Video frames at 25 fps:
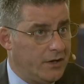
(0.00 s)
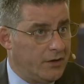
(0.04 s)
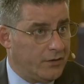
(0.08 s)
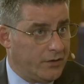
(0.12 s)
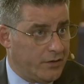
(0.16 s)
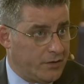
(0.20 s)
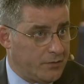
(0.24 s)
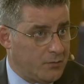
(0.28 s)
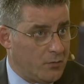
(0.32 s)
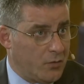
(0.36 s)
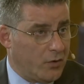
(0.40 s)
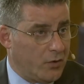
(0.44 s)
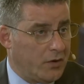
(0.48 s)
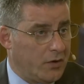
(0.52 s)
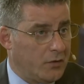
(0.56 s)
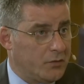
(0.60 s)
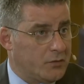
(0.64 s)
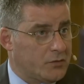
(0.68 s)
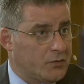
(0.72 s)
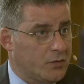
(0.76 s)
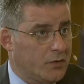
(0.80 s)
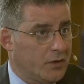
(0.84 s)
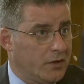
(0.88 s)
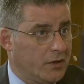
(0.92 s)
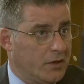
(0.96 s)
here this morning
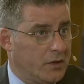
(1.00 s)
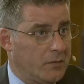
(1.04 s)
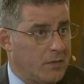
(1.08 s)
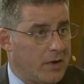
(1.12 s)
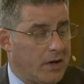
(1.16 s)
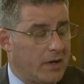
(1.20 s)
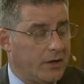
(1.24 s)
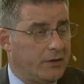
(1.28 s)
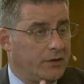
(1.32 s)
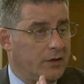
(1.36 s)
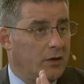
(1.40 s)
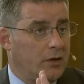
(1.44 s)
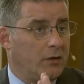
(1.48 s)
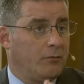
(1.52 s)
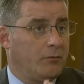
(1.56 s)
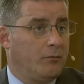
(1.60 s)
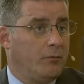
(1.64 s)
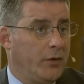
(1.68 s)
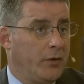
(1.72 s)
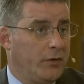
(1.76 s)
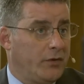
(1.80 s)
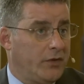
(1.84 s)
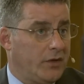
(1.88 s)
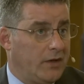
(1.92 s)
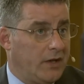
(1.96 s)
was really about,
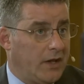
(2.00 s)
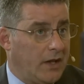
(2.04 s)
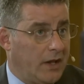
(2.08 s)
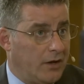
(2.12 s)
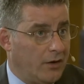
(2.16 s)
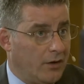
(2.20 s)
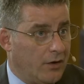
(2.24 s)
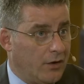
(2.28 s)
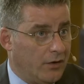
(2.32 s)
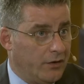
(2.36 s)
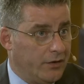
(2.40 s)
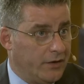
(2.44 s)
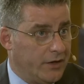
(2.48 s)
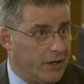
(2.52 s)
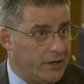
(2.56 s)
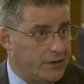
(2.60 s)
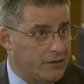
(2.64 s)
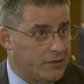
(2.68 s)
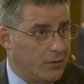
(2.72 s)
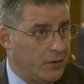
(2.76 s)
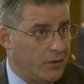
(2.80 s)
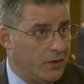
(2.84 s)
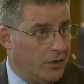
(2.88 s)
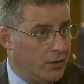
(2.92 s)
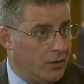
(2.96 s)
put the data all in
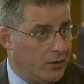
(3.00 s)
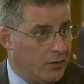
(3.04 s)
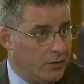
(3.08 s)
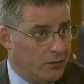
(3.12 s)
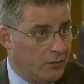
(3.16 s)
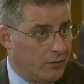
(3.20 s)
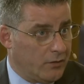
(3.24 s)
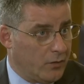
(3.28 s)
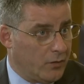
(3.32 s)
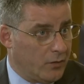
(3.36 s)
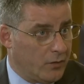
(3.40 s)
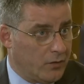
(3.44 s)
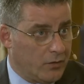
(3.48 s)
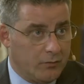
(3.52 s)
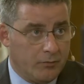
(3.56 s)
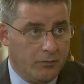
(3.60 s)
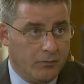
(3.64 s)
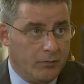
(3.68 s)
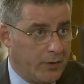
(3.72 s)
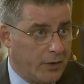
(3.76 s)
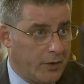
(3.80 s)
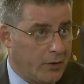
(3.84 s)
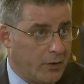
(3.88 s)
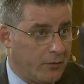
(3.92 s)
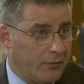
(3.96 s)
S3 or
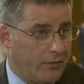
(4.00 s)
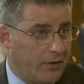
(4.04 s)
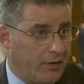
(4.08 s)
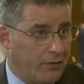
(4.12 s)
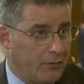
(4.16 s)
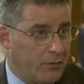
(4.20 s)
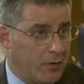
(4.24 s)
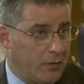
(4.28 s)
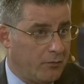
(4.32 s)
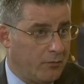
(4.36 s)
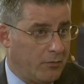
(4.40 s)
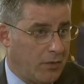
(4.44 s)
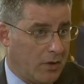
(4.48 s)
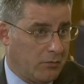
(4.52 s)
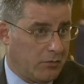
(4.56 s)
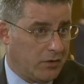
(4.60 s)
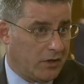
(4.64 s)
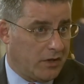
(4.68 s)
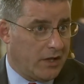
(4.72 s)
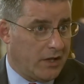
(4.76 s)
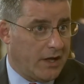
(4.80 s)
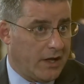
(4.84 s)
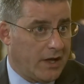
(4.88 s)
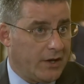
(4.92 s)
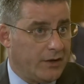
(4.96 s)
pick your favorite
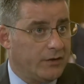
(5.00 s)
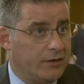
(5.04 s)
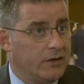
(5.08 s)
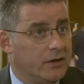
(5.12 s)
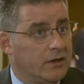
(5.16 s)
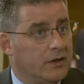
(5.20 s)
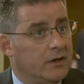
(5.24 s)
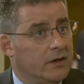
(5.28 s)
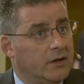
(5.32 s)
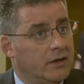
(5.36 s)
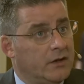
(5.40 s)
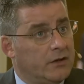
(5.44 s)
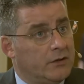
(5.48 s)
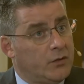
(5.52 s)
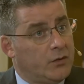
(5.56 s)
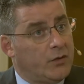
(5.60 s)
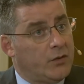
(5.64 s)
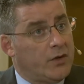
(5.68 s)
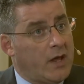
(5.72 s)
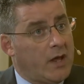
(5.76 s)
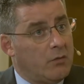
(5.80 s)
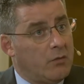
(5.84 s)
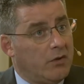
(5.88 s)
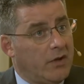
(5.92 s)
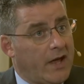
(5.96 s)
public cloud to
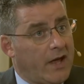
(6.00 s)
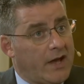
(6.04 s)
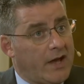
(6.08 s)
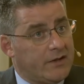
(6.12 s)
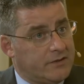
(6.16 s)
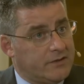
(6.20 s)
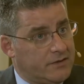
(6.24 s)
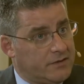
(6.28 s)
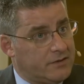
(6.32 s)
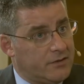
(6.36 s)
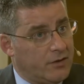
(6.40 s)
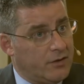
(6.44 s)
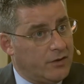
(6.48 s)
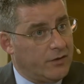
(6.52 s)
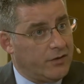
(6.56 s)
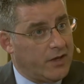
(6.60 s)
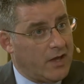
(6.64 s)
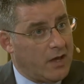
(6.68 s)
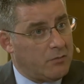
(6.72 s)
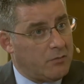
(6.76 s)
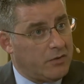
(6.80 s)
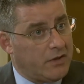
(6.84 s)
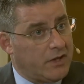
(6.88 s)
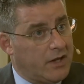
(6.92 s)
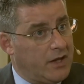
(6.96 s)
enable access to all
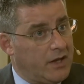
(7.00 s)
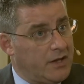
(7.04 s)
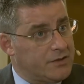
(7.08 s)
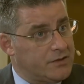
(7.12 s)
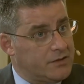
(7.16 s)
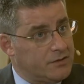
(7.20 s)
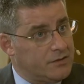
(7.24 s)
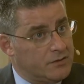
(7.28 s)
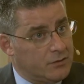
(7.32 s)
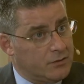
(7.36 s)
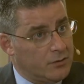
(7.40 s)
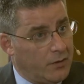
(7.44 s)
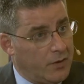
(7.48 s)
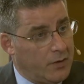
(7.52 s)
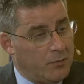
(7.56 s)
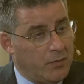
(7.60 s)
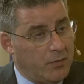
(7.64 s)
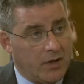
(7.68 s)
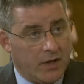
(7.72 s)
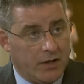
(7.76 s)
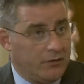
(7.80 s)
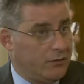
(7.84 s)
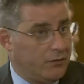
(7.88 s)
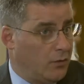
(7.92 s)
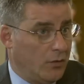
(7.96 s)
the applications, to
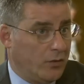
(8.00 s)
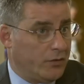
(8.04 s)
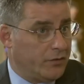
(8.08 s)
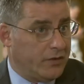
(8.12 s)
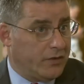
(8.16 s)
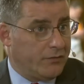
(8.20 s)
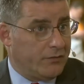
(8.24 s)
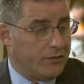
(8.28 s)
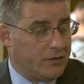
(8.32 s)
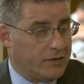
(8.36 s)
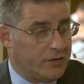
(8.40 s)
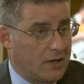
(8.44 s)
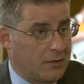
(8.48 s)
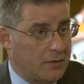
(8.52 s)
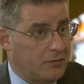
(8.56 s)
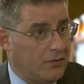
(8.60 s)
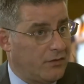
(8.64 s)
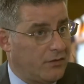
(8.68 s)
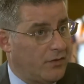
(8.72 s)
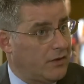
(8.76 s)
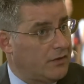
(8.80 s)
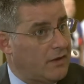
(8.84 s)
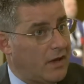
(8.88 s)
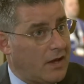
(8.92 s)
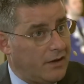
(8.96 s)
APIs, to all different types
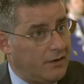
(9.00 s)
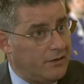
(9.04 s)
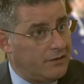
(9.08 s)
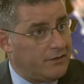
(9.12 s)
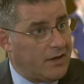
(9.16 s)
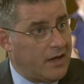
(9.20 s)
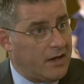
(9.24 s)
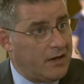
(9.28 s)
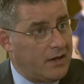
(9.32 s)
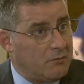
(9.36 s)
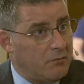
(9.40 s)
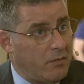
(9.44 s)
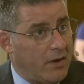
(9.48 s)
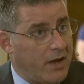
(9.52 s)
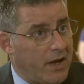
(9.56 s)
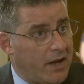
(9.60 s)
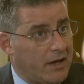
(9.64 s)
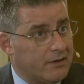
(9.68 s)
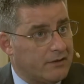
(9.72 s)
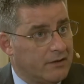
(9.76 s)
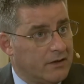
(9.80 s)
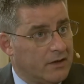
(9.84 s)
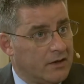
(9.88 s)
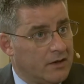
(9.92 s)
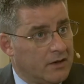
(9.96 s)
of things. How does that
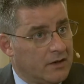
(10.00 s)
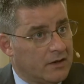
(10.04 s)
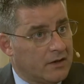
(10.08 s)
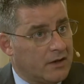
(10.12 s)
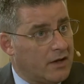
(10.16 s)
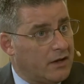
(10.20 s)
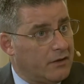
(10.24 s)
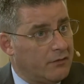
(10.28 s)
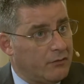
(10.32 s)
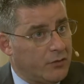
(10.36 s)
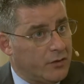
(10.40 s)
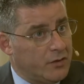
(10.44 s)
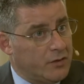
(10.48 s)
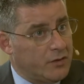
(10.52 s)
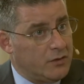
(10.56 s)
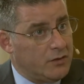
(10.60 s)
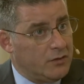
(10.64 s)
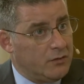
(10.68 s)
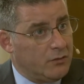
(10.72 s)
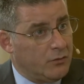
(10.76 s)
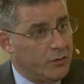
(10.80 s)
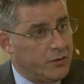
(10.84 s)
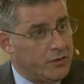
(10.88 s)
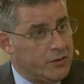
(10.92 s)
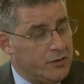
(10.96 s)
impact kind of
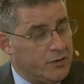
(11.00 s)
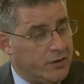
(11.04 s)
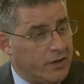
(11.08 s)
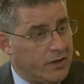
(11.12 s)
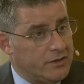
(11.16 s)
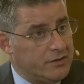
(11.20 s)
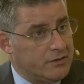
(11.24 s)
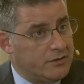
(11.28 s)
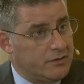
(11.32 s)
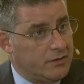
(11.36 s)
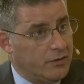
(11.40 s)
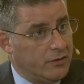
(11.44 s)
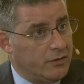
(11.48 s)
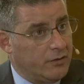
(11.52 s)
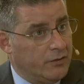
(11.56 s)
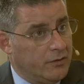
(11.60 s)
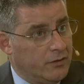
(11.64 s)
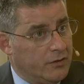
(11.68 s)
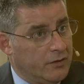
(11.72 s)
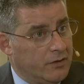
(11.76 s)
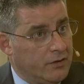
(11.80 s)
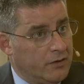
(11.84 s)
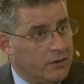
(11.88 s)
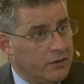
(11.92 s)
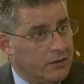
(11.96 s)
what you guys do